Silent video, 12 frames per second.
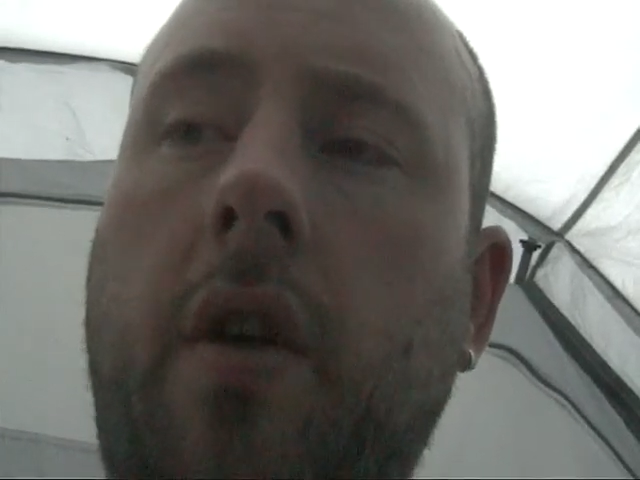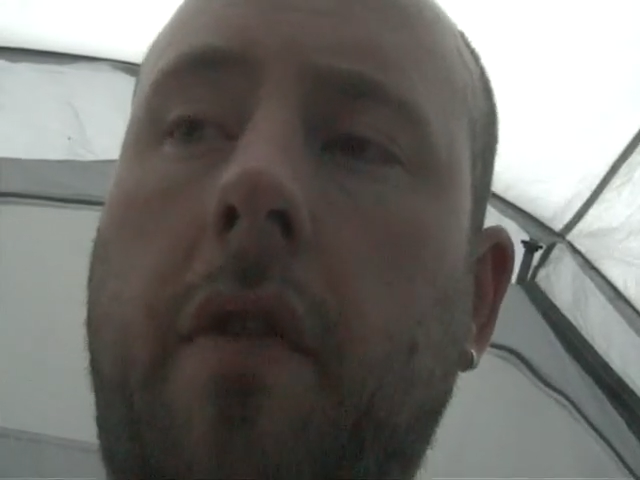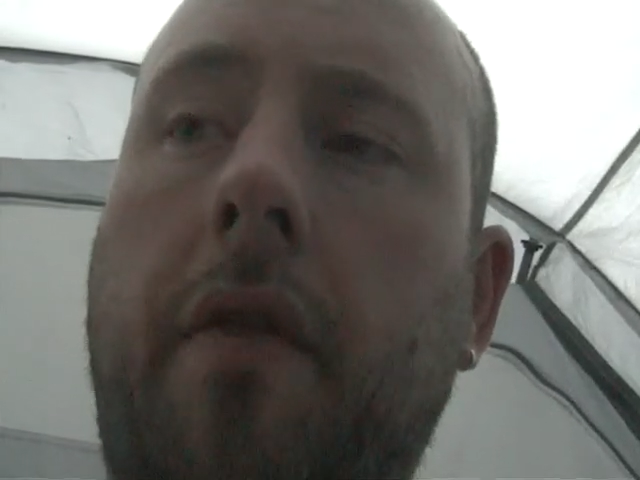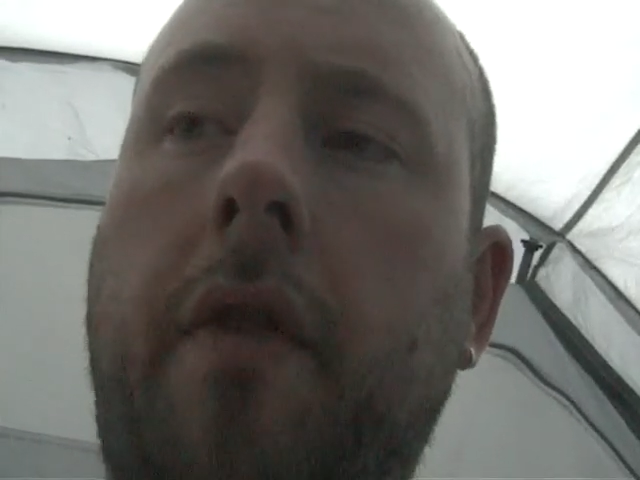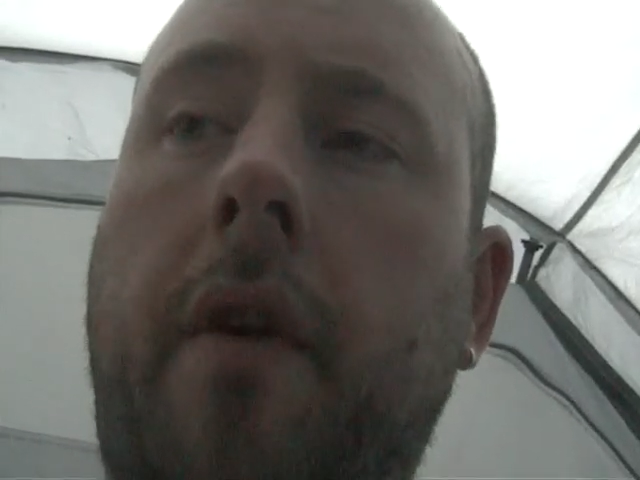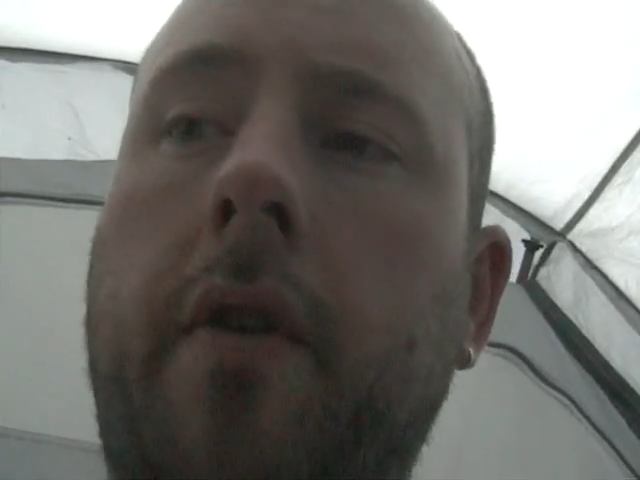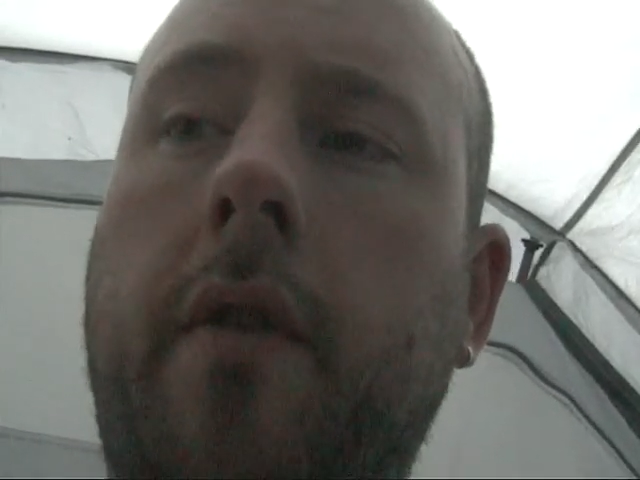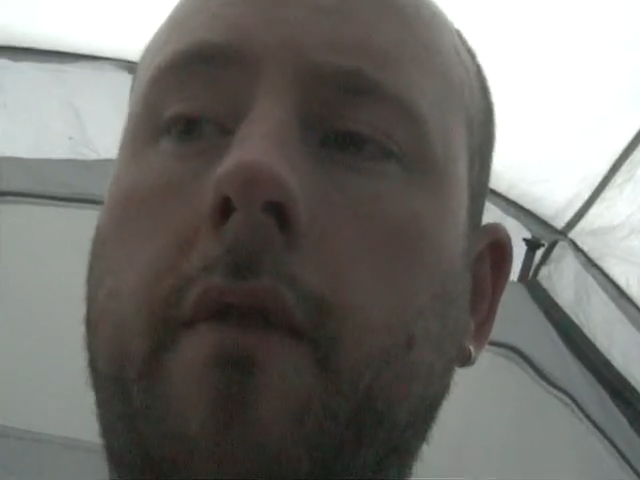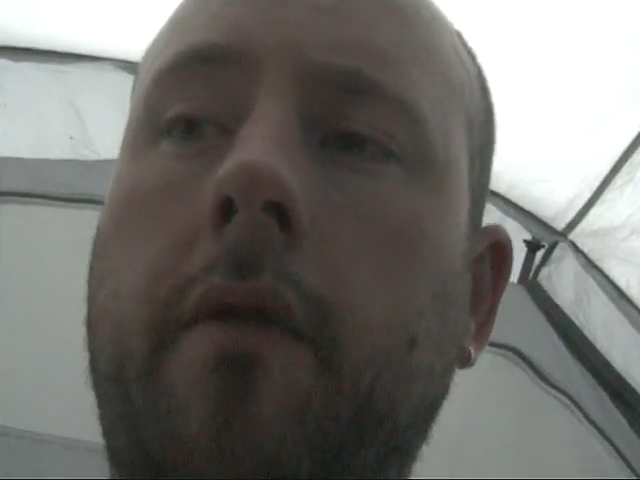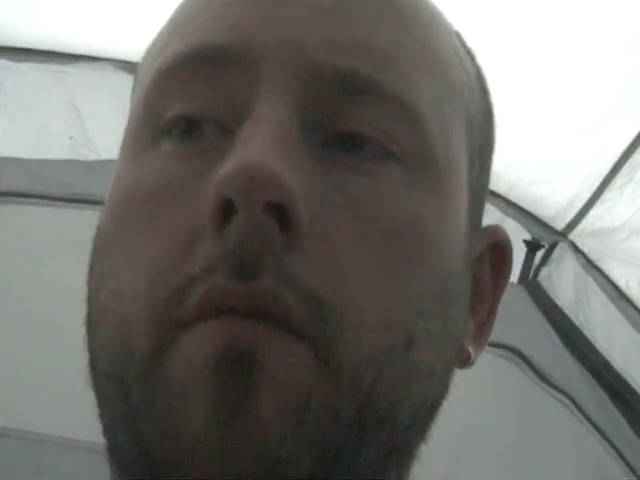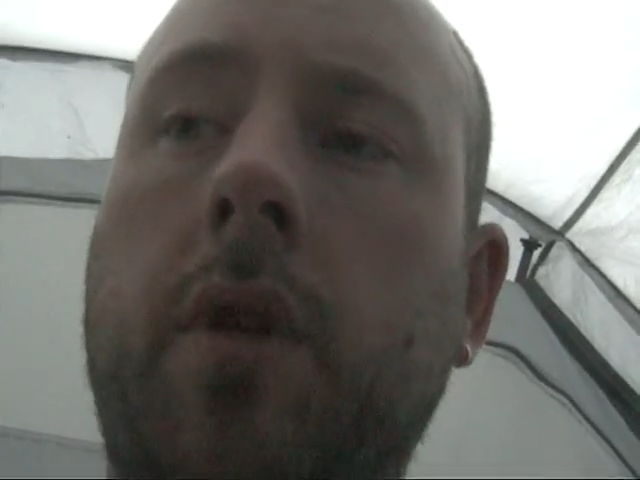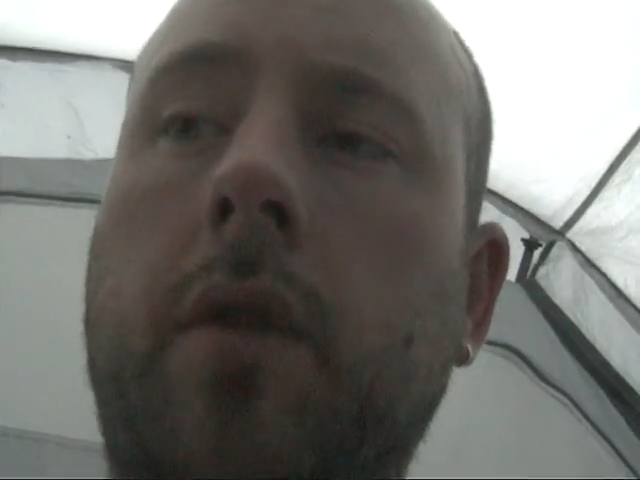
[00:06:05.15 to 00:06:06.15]
a third
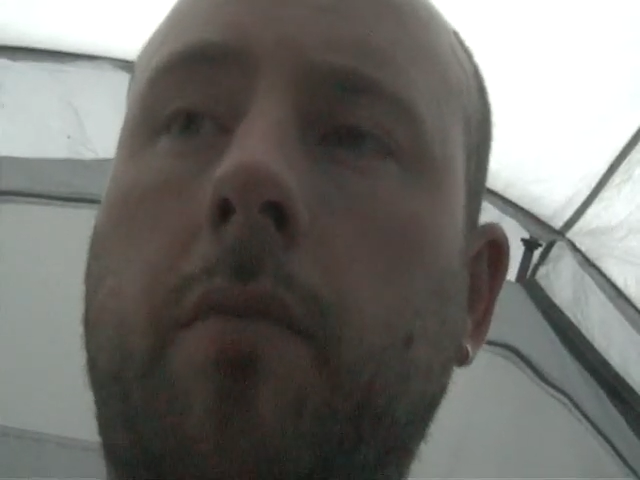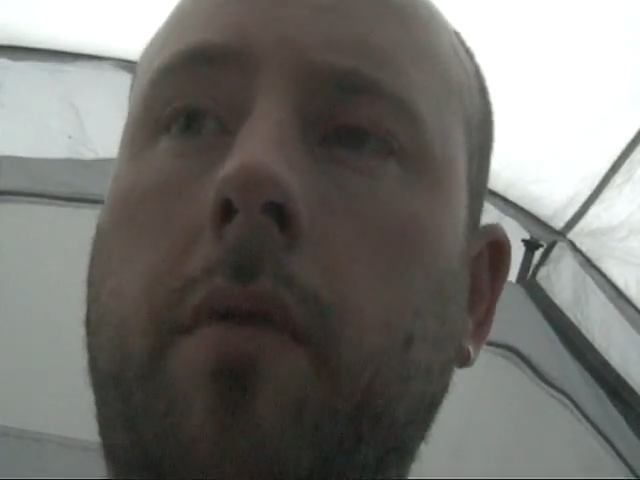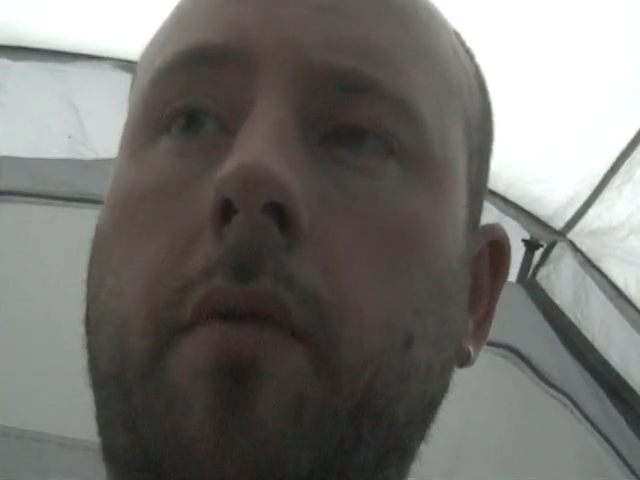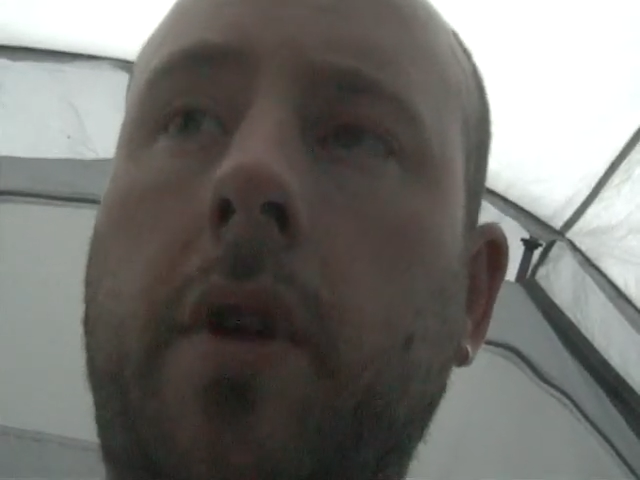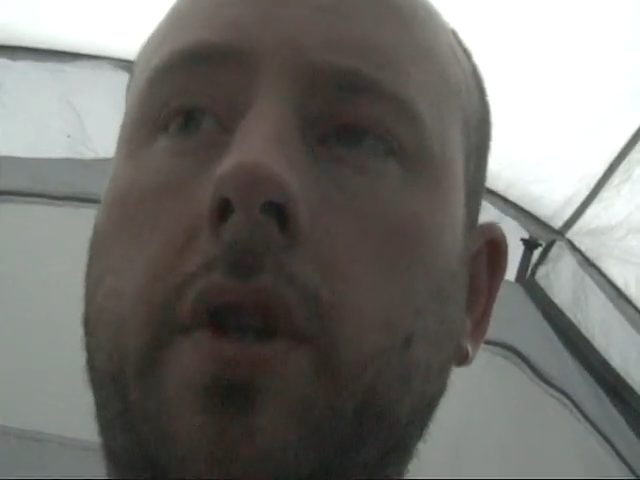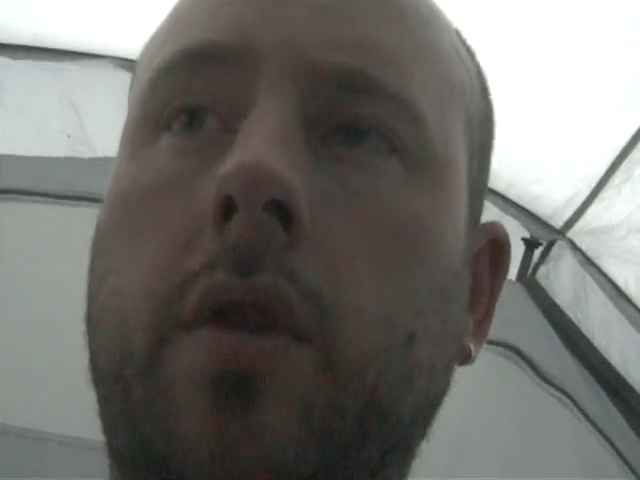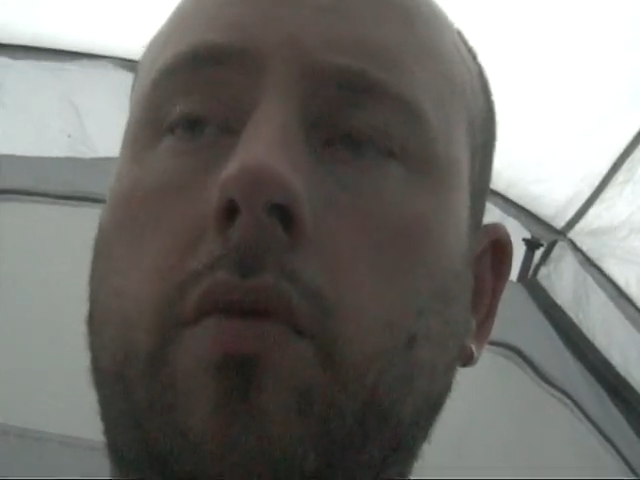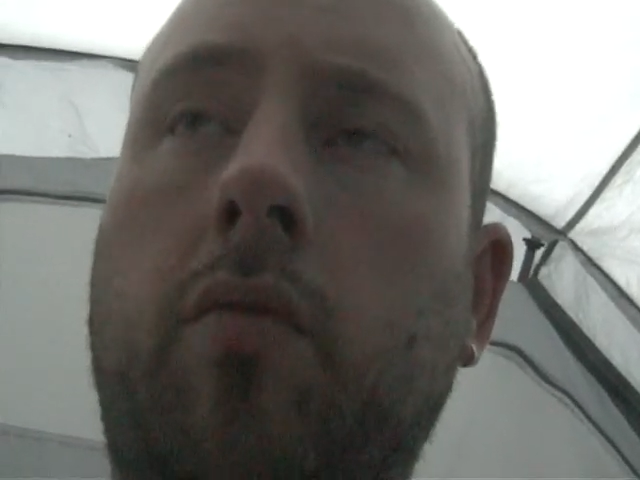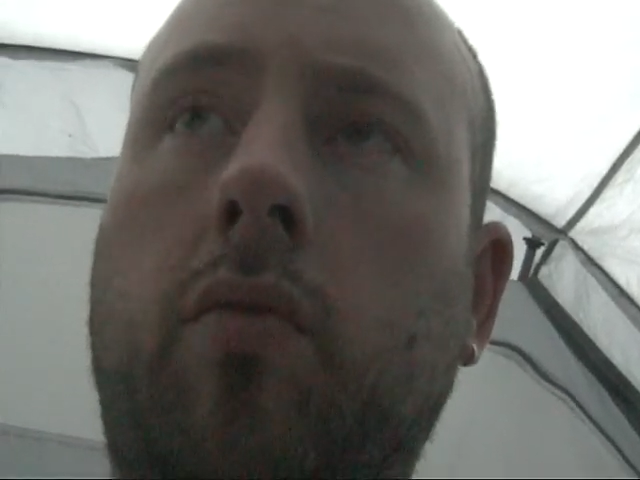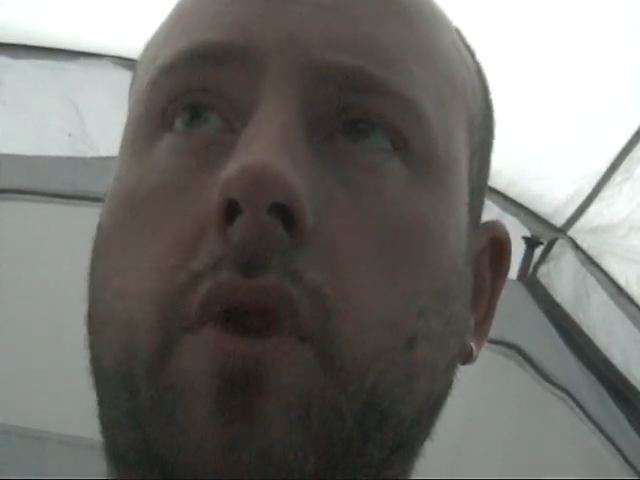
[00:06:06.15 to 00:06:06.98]
of the Miji population